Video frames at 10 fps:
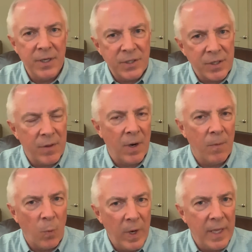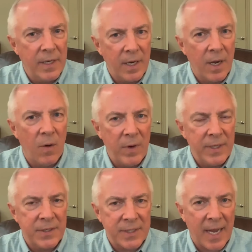And so they're willing to go
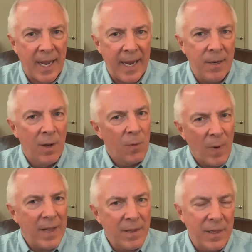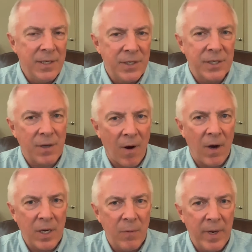inside rather than just
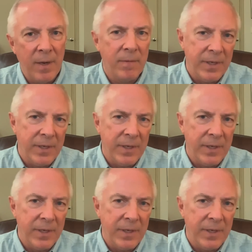arguing,